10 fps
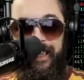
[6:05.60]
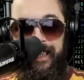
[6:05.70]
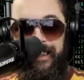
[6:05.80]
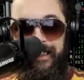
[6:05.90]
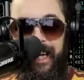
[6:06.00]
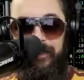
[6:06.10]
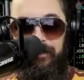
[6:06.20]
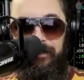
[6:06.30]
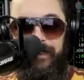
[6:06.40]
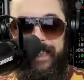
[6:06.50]

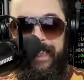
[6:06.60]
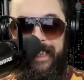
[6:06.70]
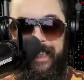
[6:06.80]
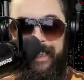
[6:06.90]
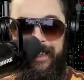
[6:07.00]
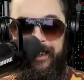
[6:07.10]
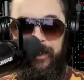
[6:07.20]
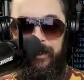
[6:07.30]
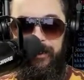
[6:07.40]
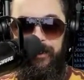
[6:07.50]
life leaking
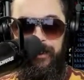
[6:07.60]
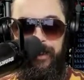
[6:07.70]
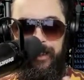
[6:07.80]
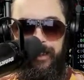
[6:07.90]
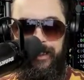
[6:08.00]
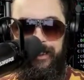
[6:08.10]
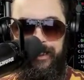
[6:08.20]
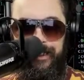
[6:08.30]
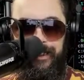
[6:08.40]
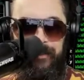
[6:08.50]
into
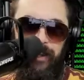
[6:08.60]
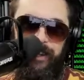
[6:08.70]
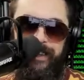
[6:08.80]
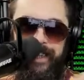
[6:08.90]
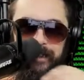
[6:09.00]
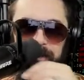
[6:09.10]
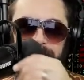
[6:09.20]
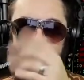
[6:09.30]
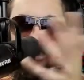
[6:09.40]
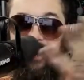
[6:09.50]
the Vodkast
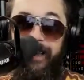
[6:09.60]
podcast.